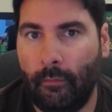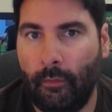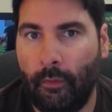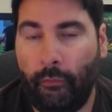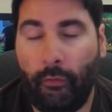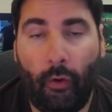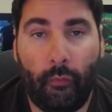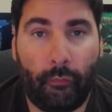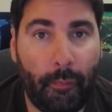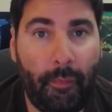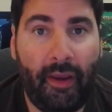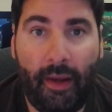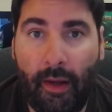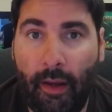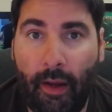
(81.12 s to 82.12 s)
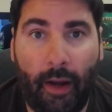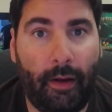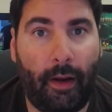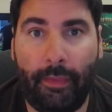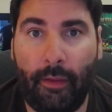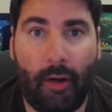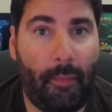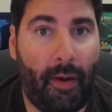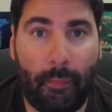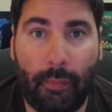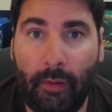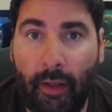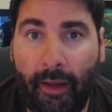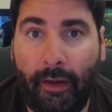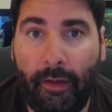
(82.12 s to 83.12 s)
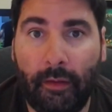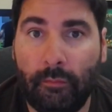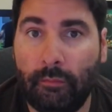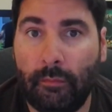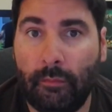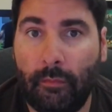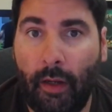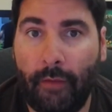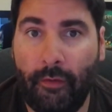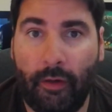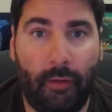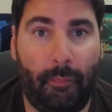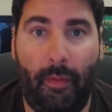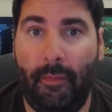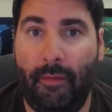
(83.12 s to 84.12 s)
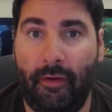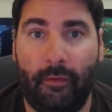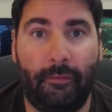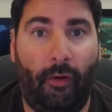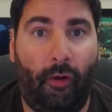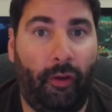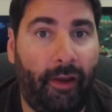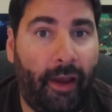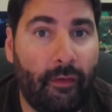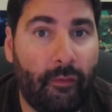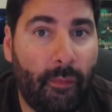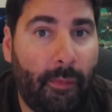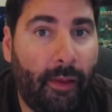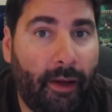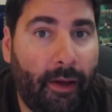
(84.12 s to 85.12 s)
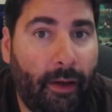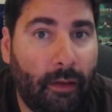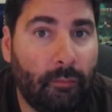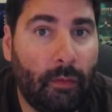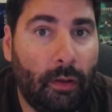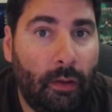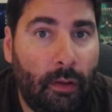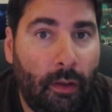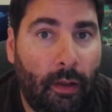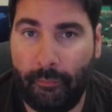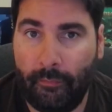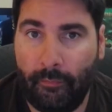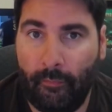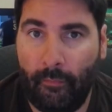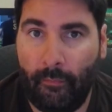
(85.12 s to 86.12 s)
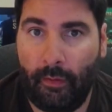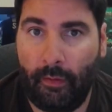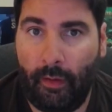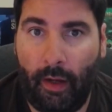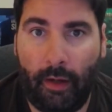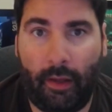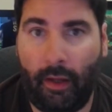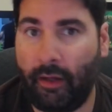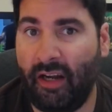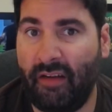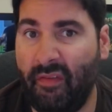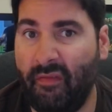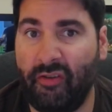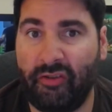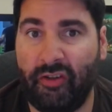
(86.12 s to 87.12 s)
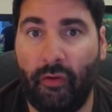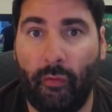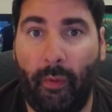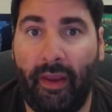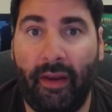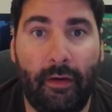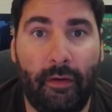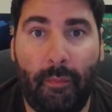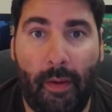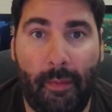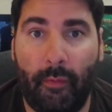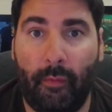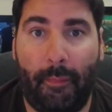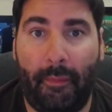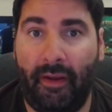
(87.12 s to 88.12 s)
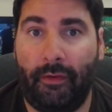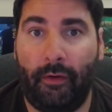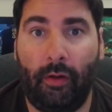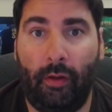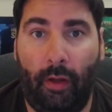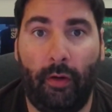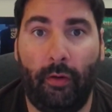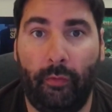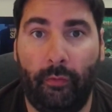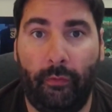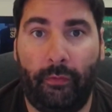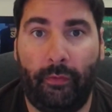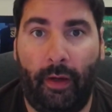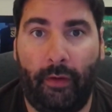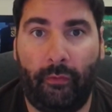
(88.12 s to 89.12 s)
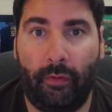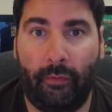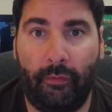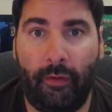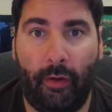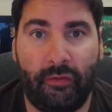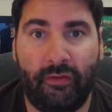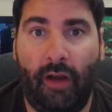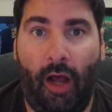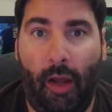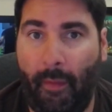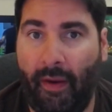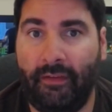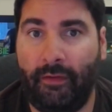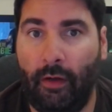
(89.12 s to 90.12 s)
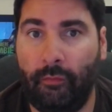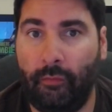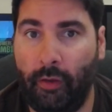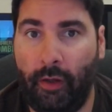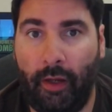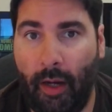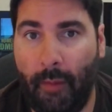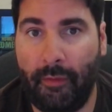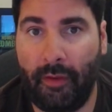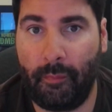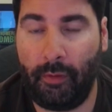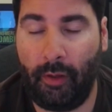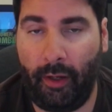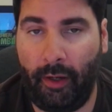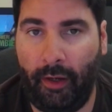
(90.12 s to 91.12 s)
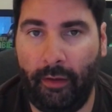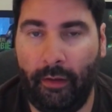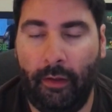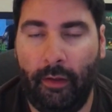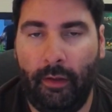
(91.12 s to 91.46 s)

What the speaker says: So for me, I thought about a plane. I figured maybe they're falling out of a plane. I kind of envisioned the wind maybe ripping at their clothes. I sort of, saw myself looking up at the plane.